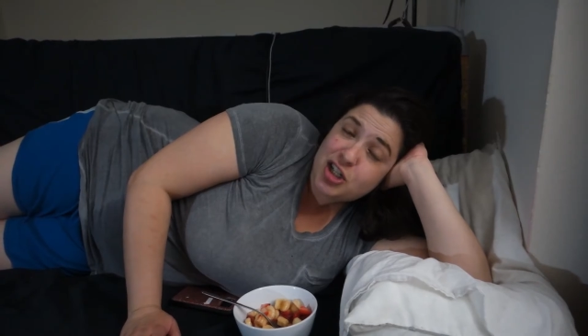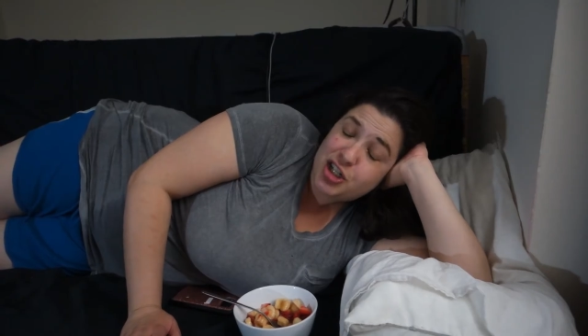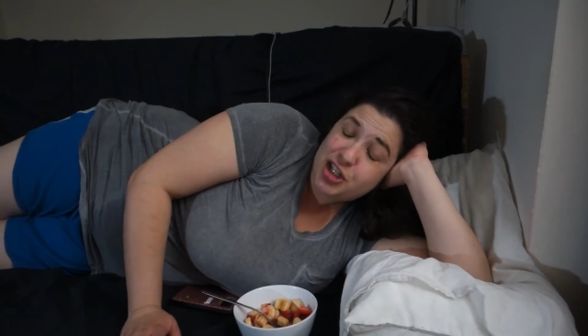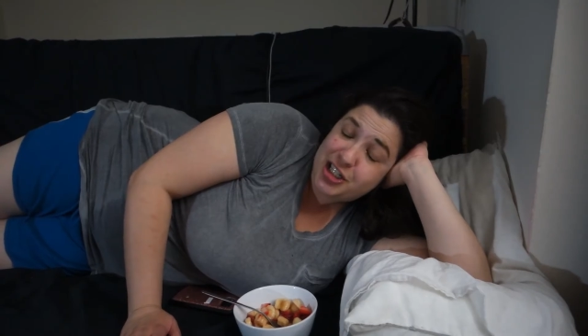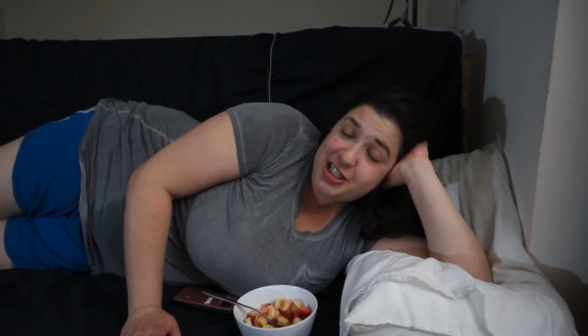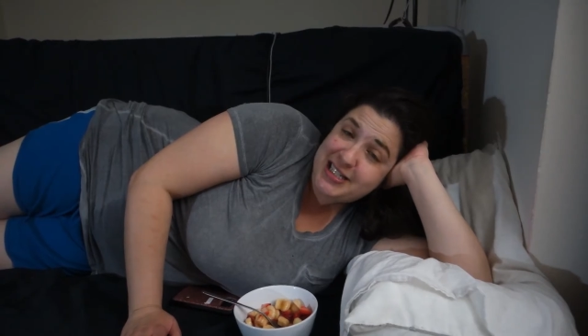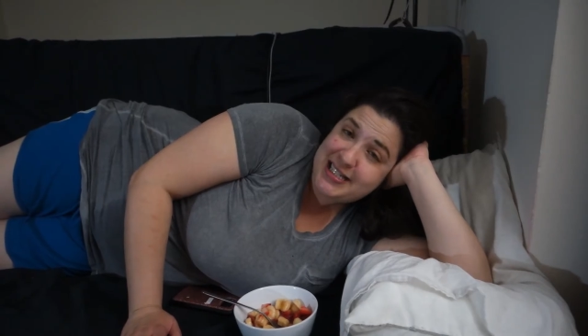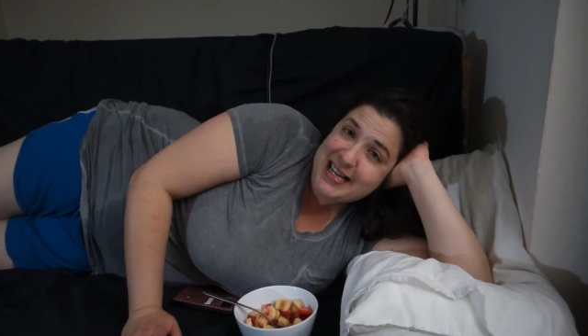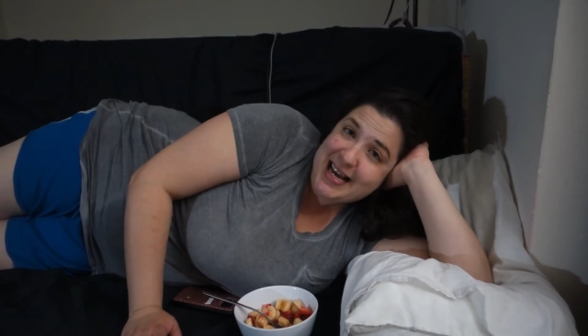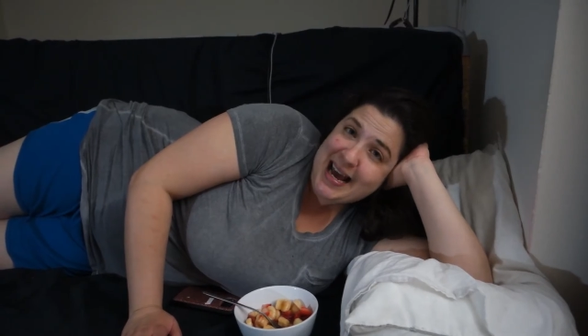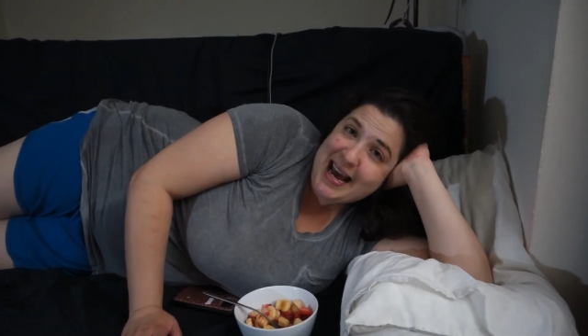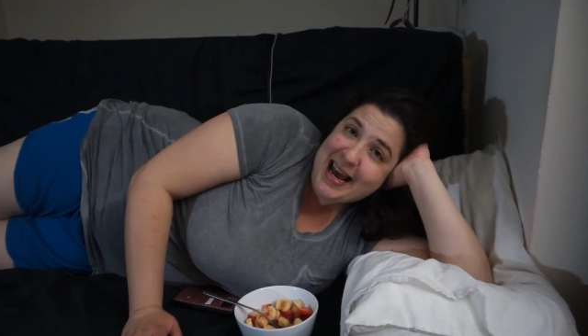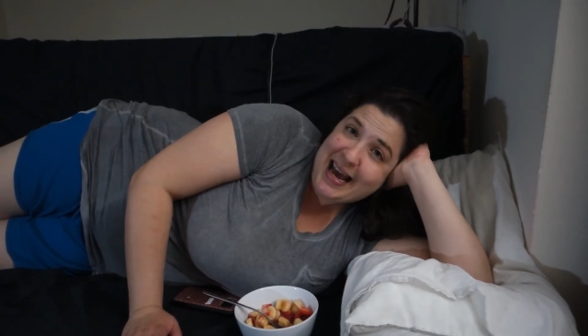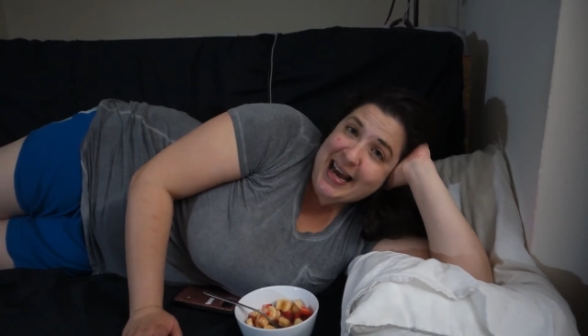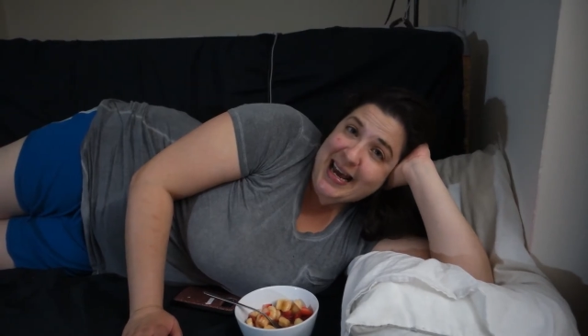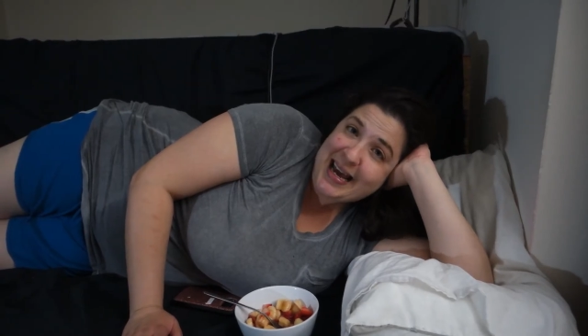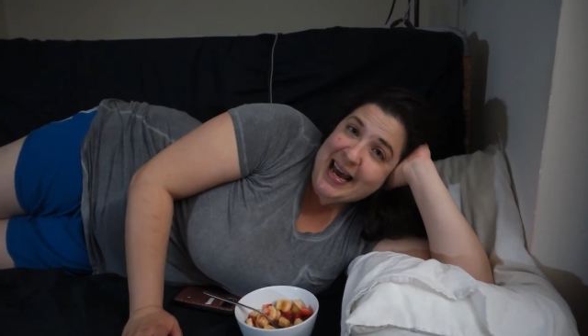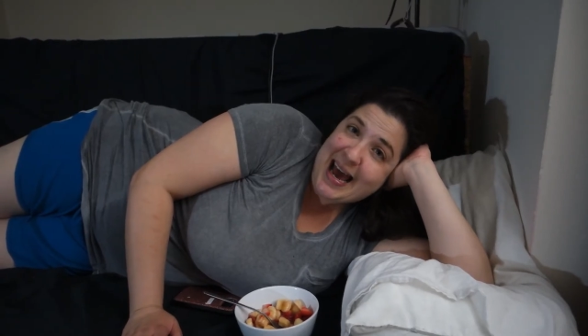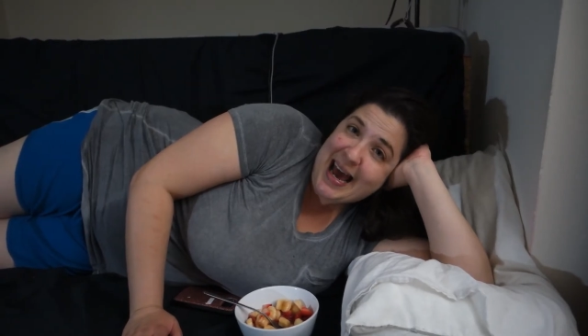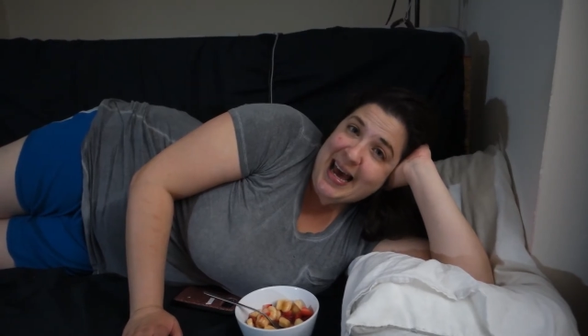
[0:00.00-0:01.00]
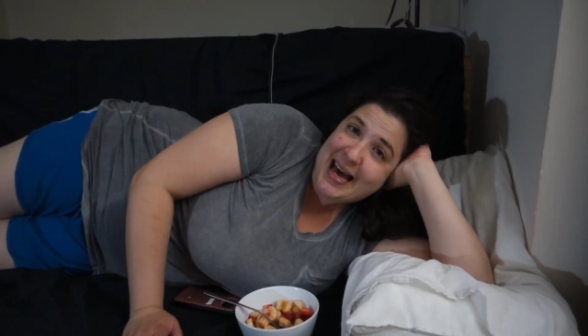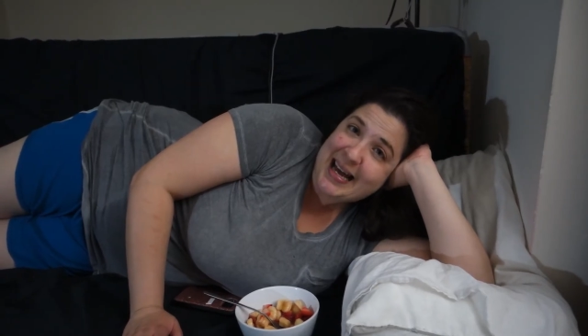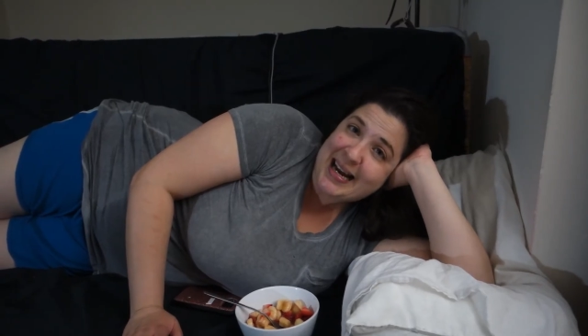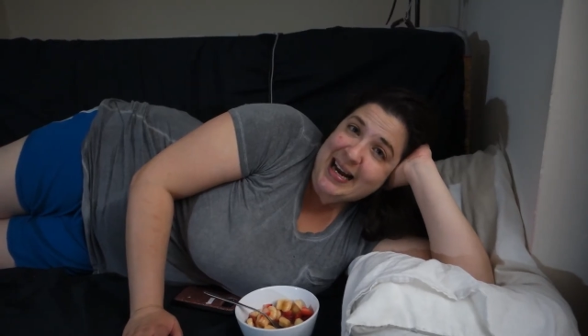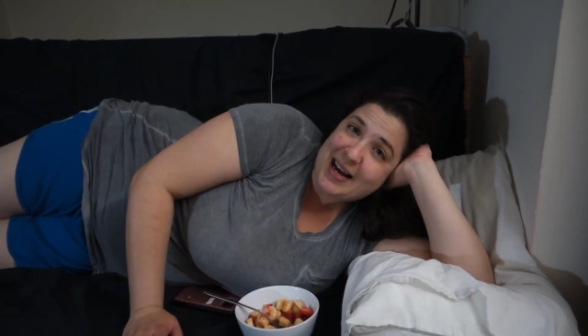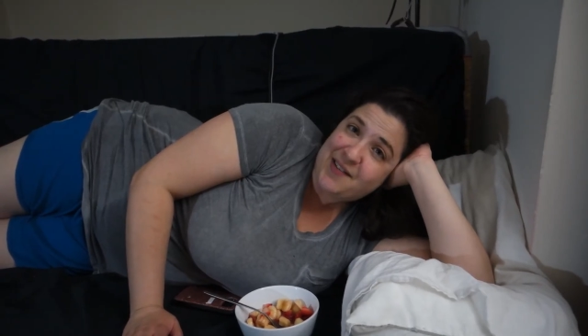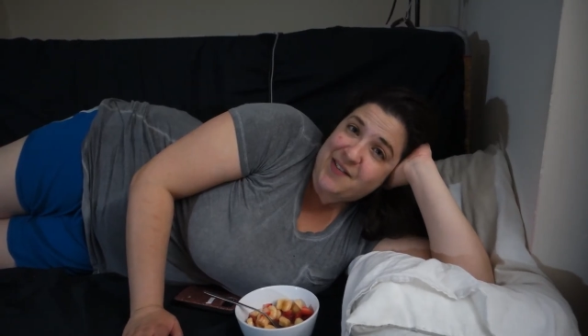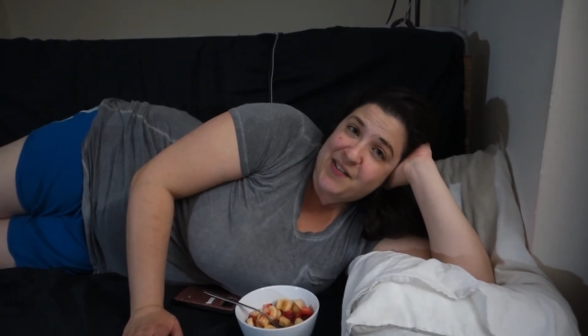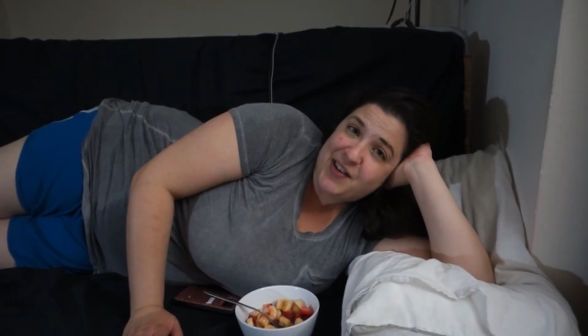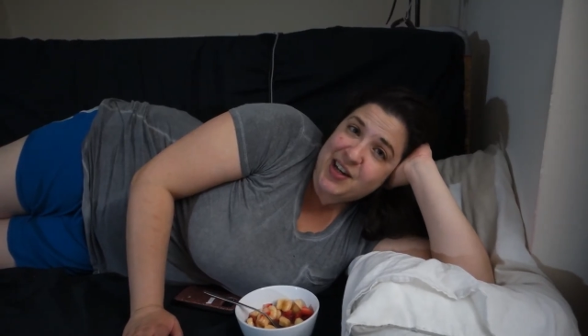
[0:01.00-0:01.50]
good day and
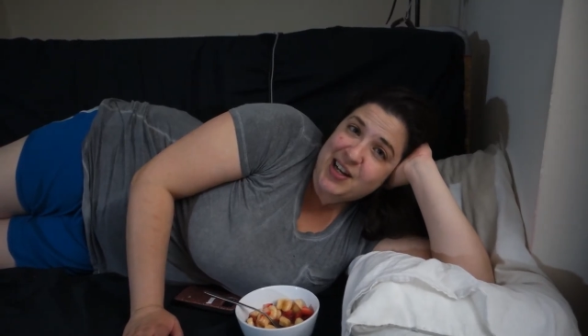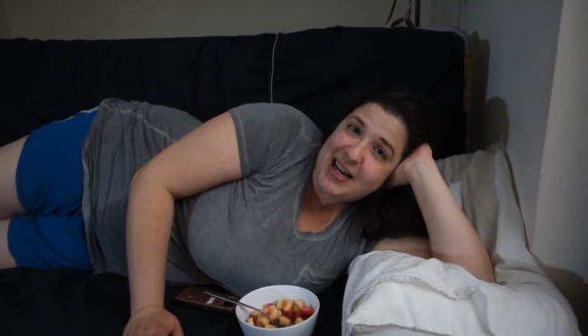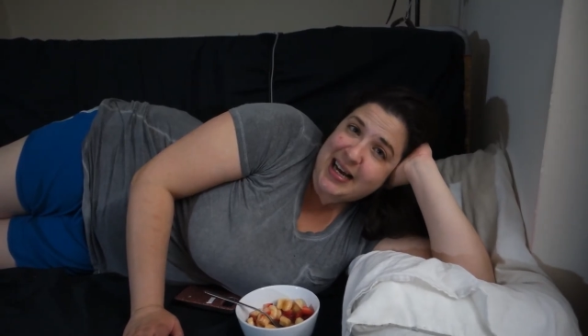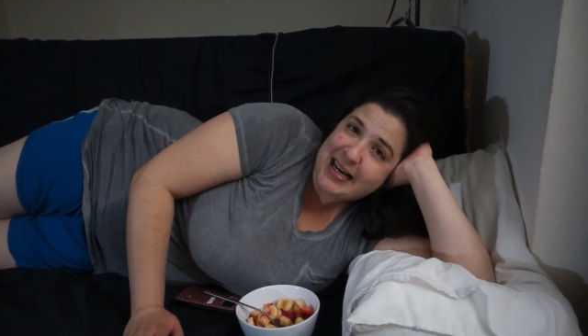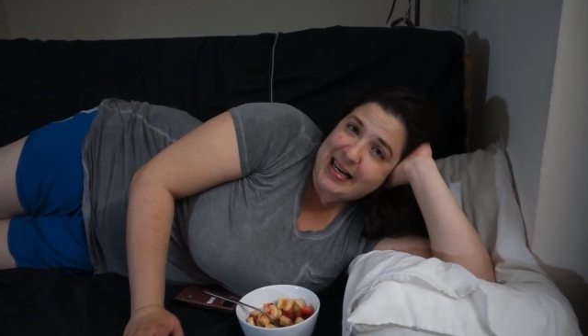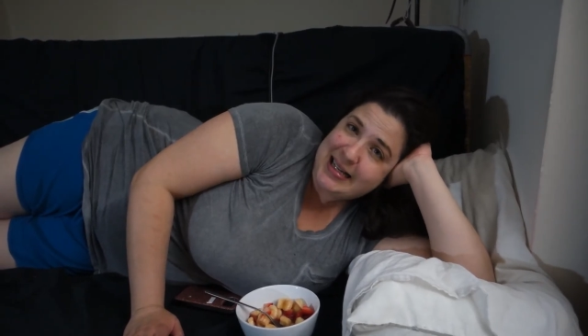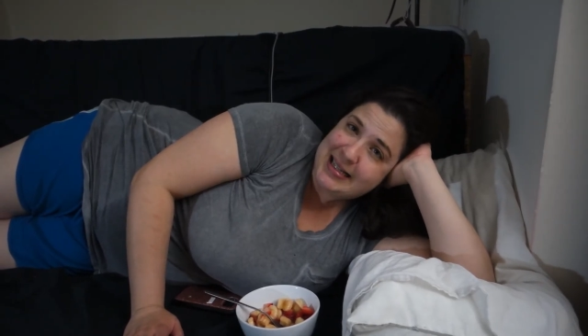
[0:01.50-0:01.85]
I feel like